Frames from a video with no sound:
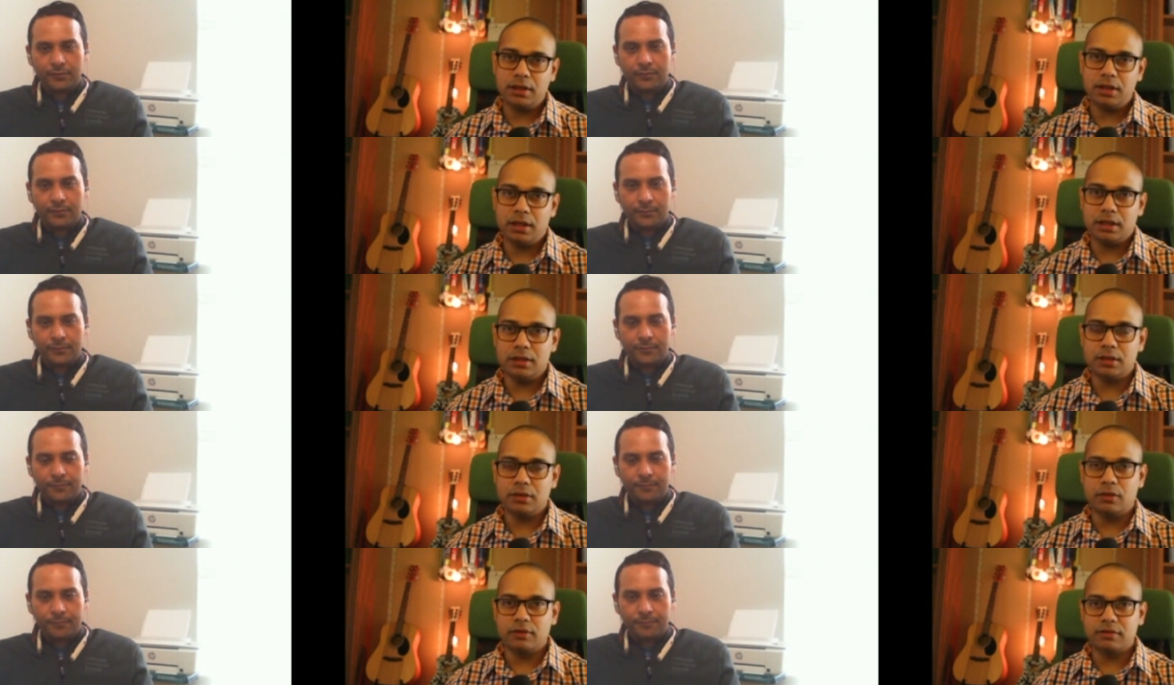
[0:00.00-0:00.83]
Speaker 1: in
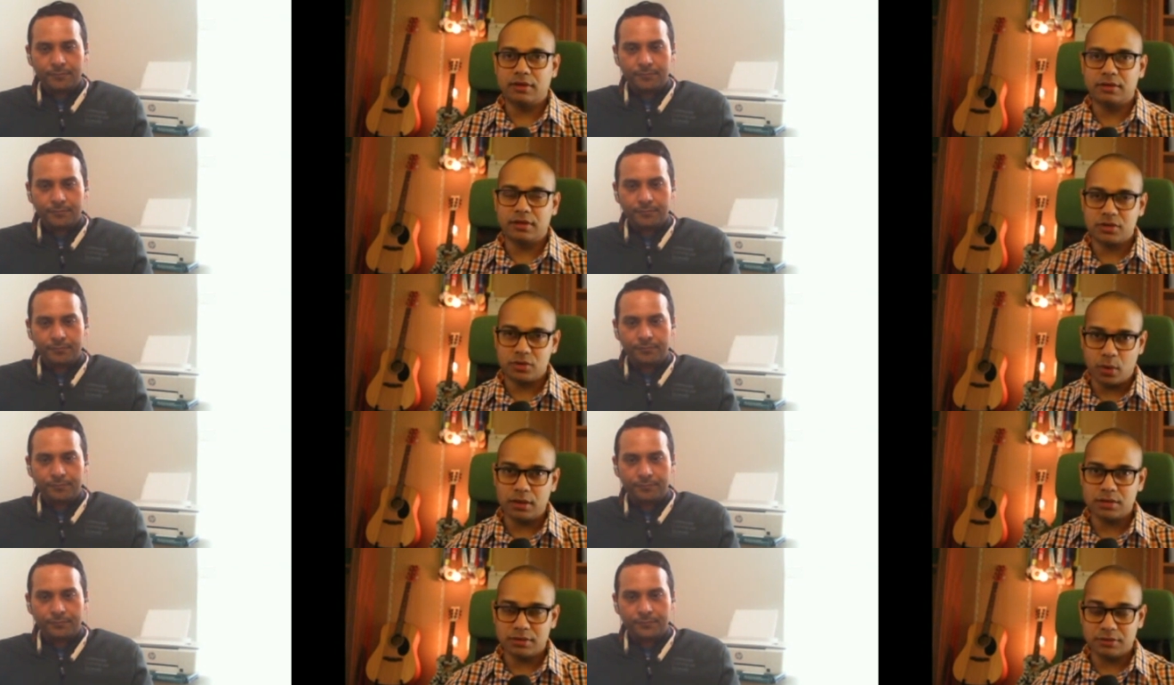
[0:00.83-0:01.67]
those uh,
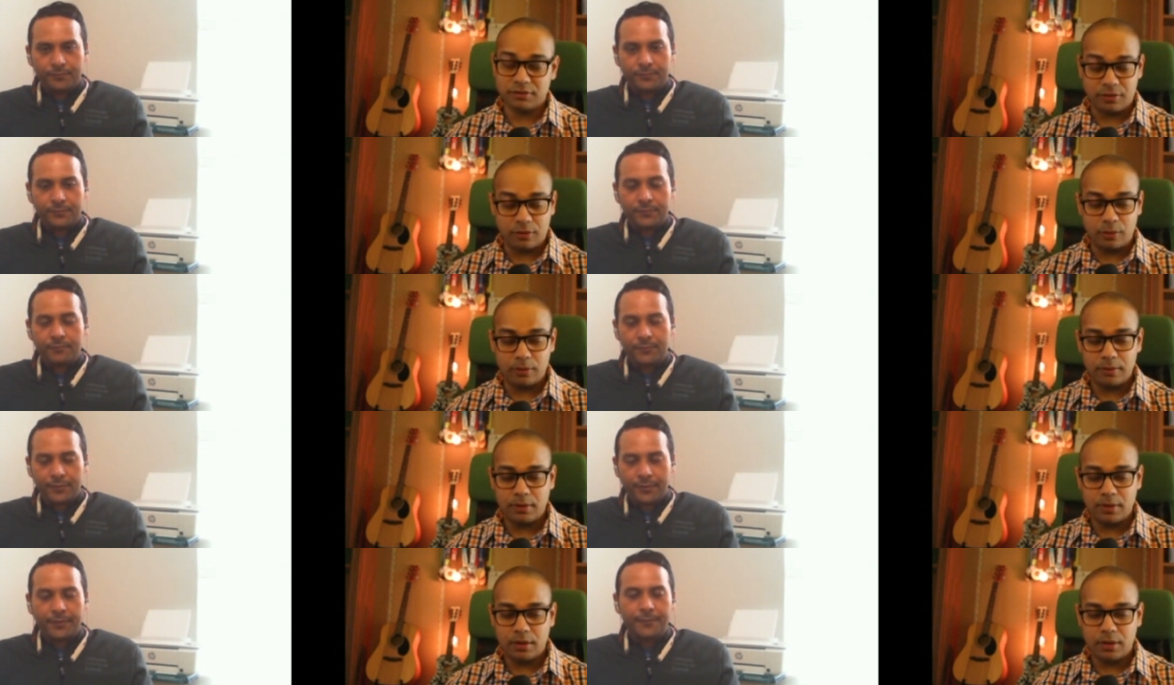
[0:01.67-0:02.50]
situations so
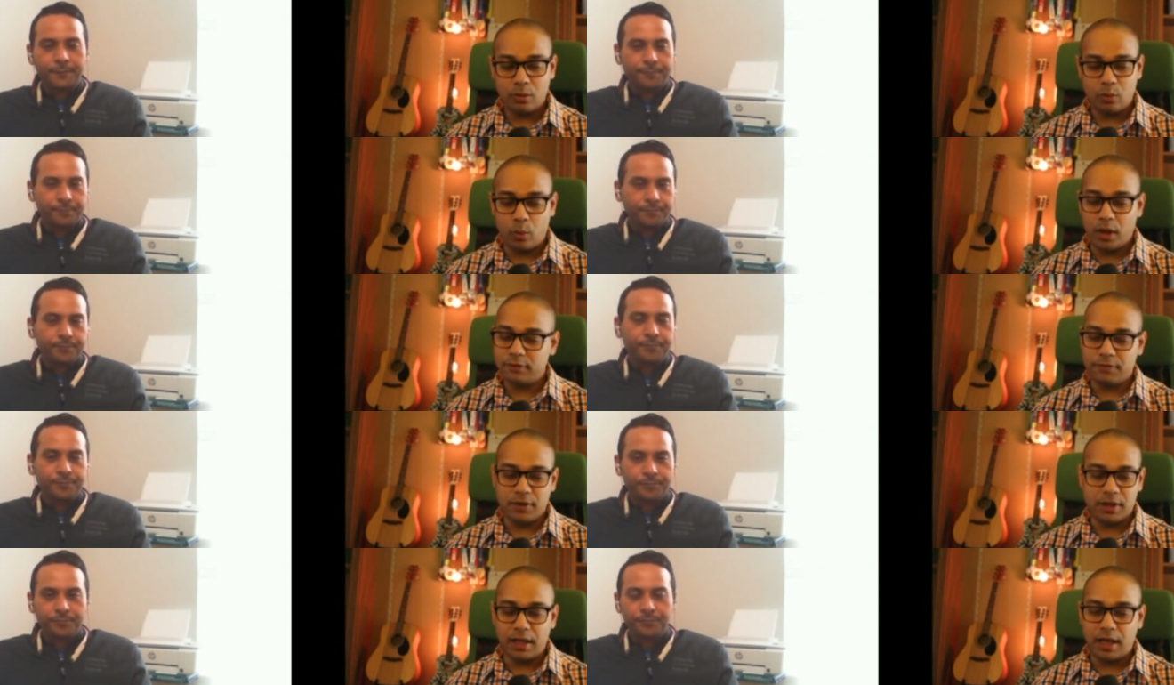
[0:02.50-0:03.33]
right.
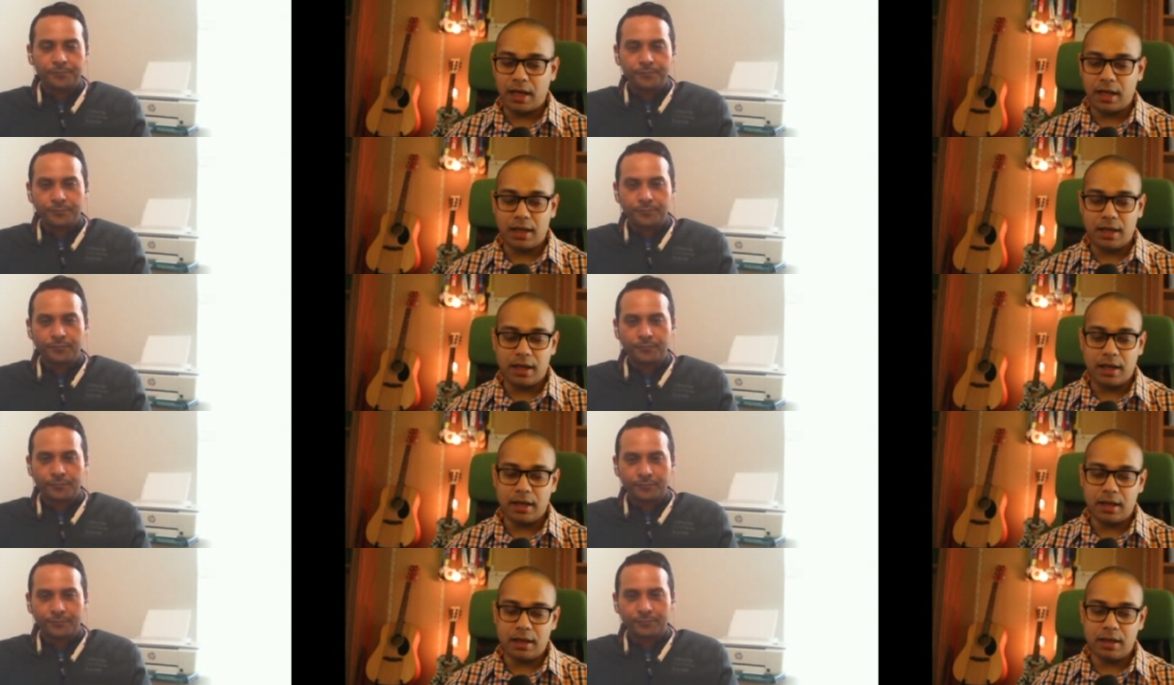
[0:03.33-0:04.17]
wonderful and I, I,
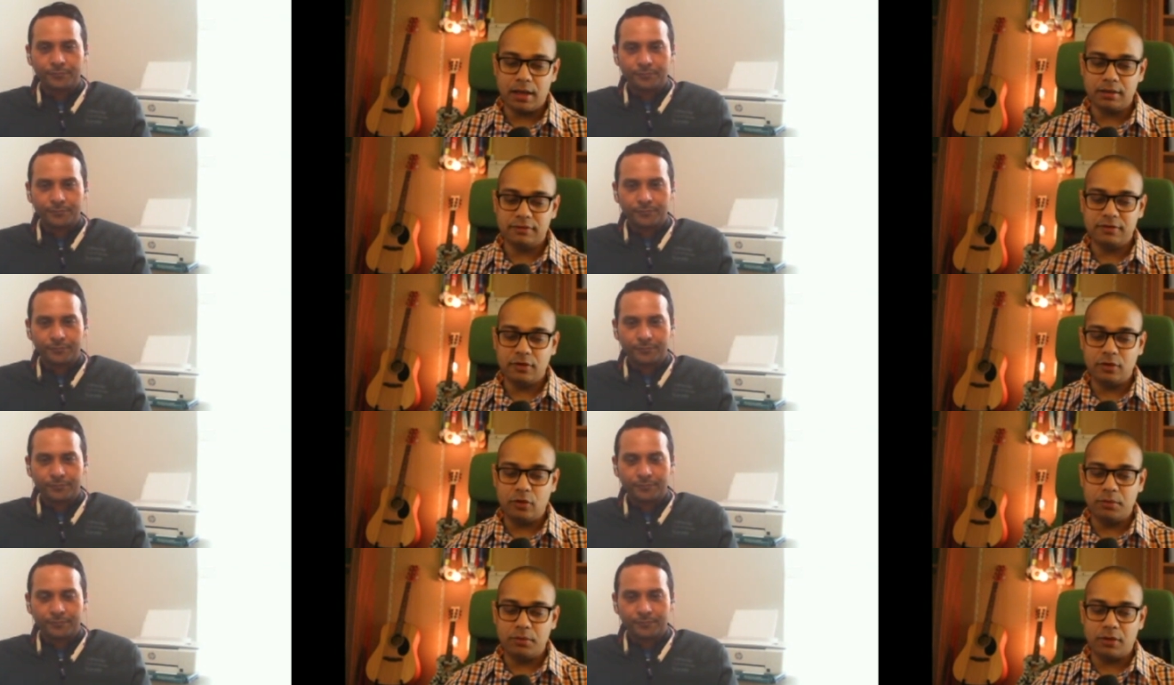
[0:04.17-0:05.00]
I
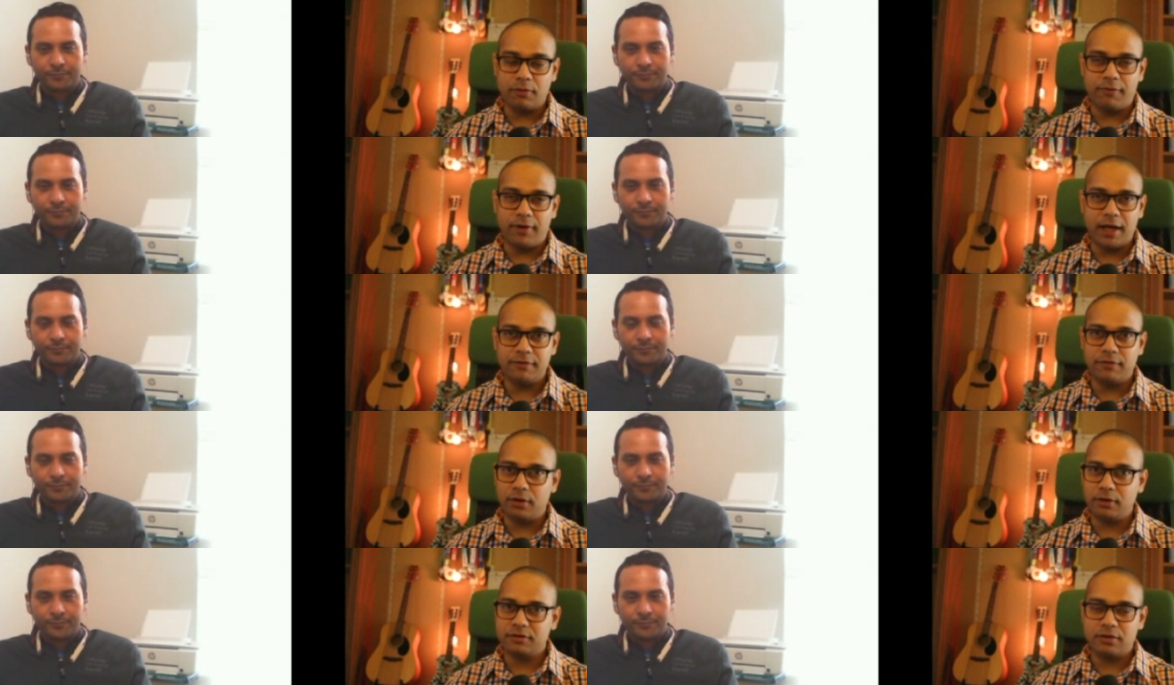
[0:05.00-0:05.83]
assume your wife
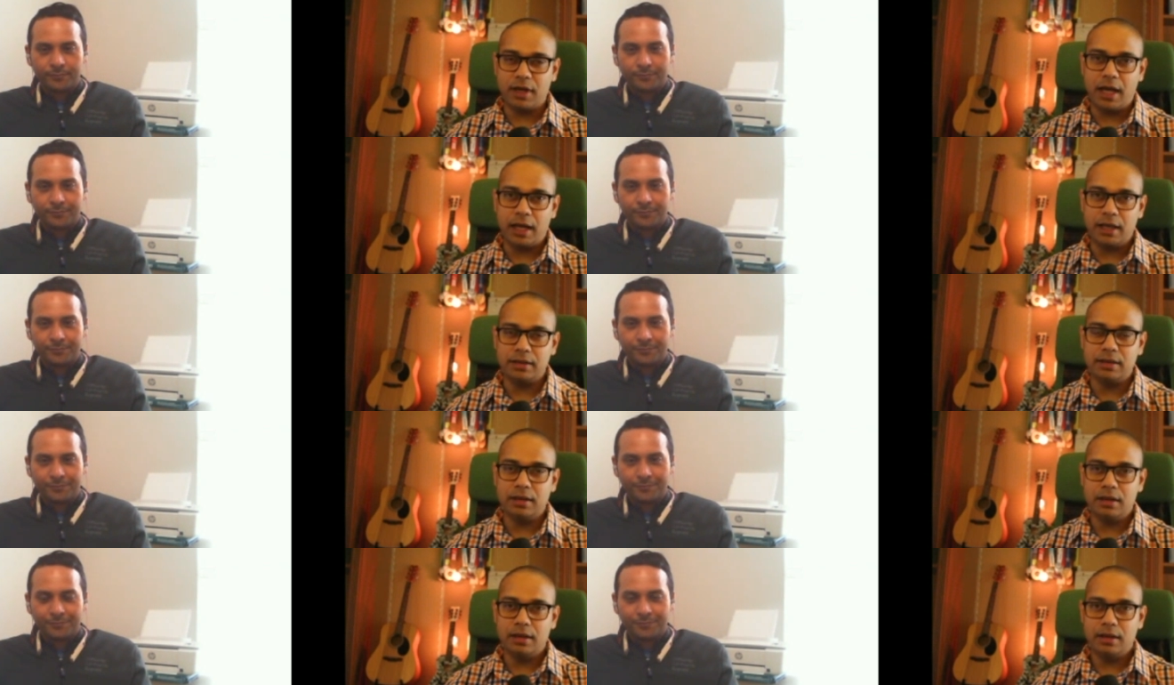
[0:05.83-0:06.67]
also had
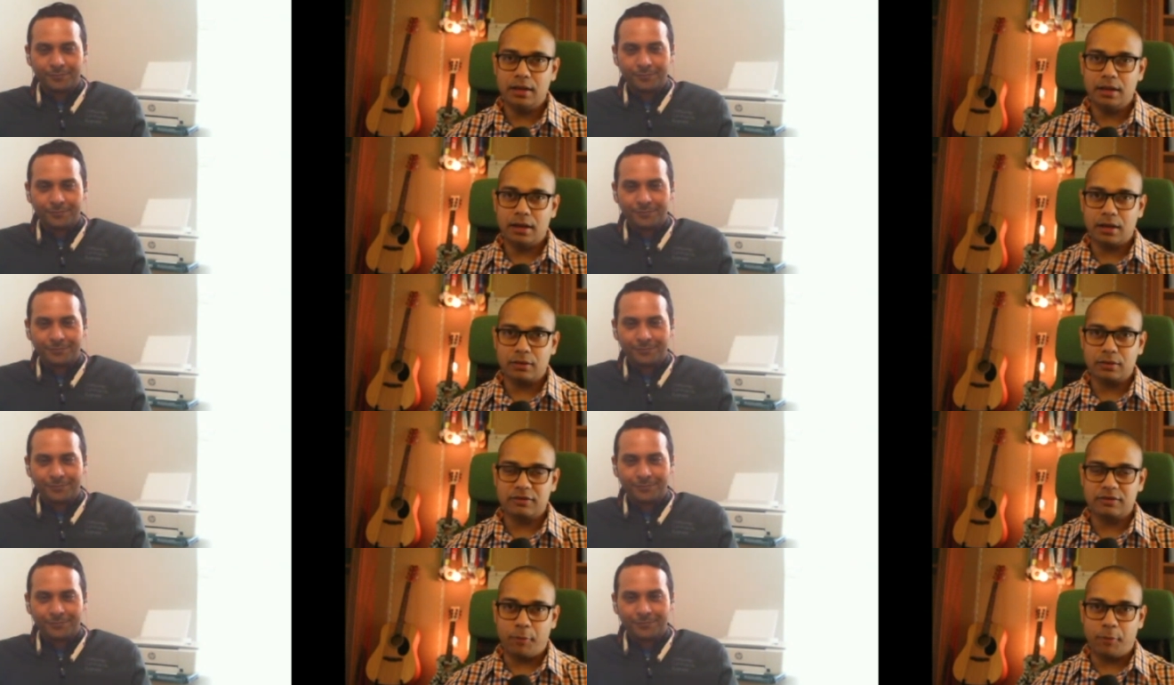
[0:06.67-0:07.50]
a
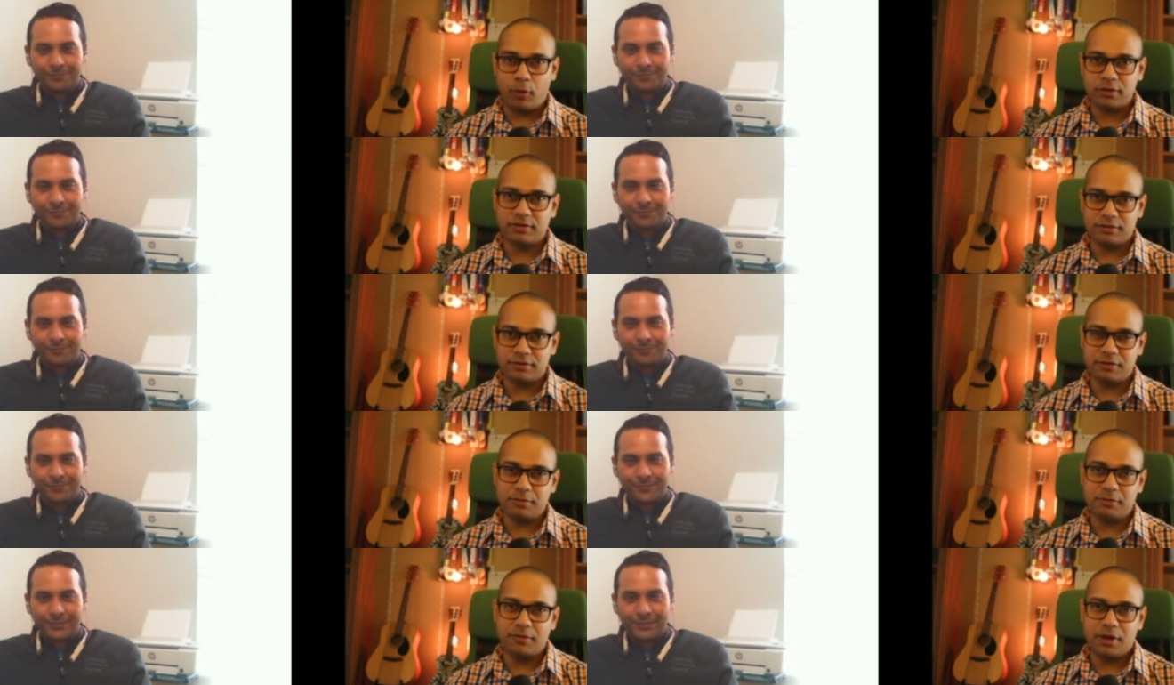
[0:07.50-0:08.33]
good support
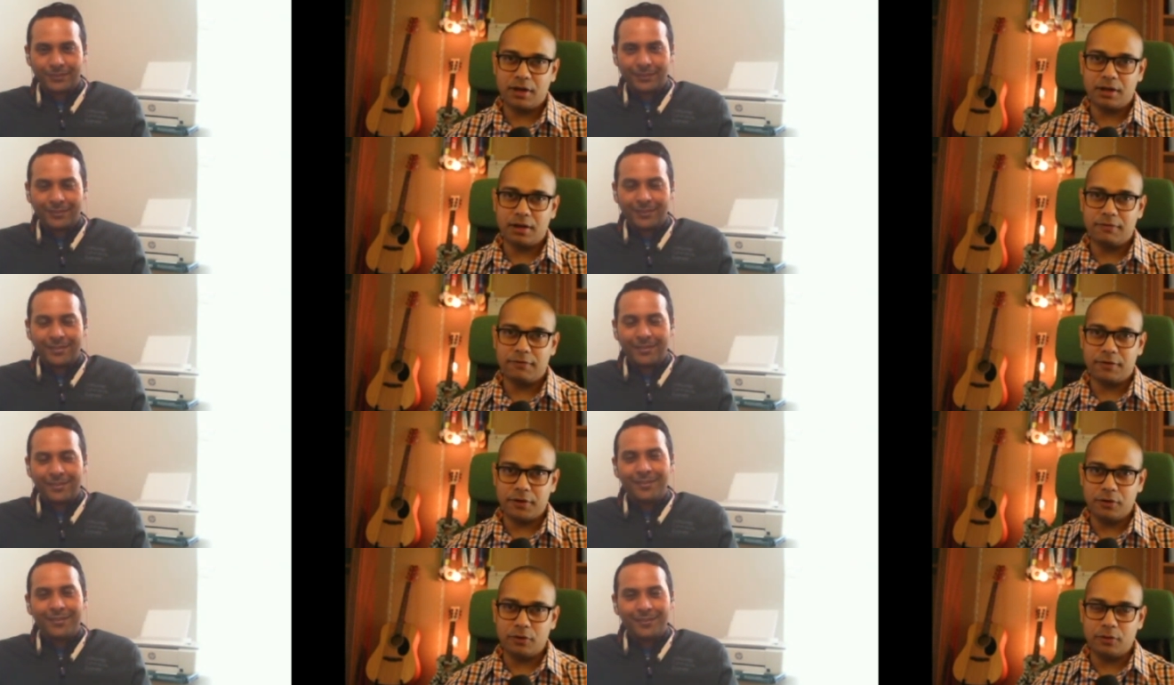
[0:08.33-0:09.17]
system uh, for
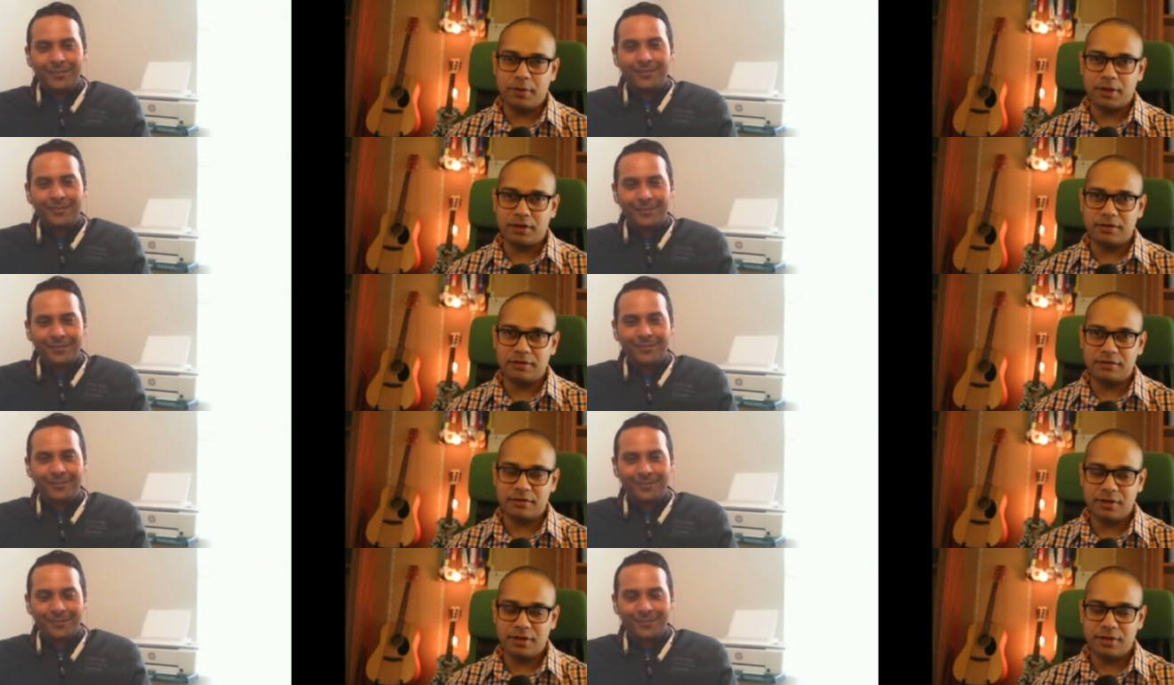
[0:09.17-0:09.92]
you because